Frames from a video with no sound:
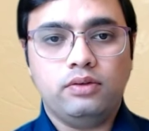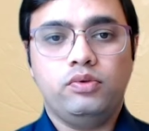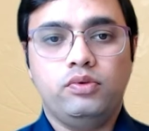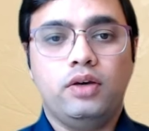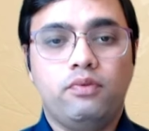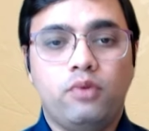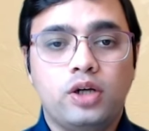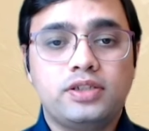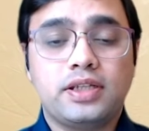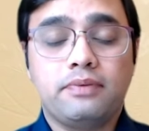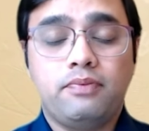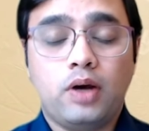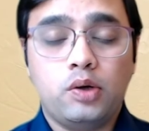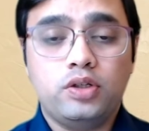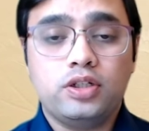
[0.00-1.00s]
The
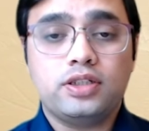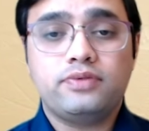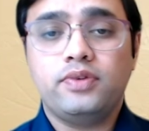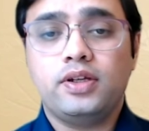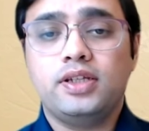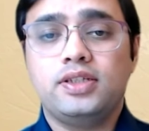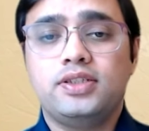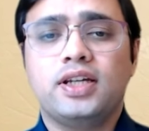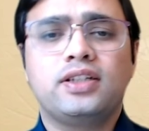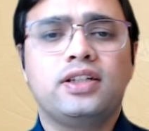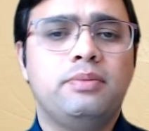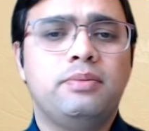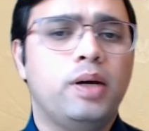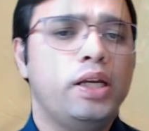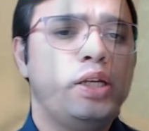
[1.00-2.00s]
WhatsApp founders were rejected by